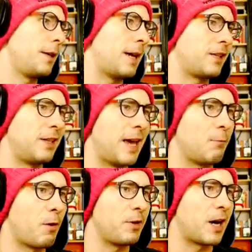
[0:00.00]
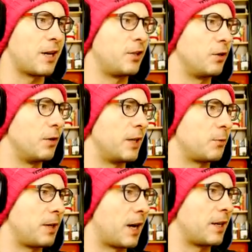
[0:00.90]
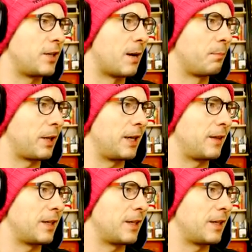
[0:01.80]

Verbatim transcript: Yeah, see, then what we gotta do is we gotta dump, like,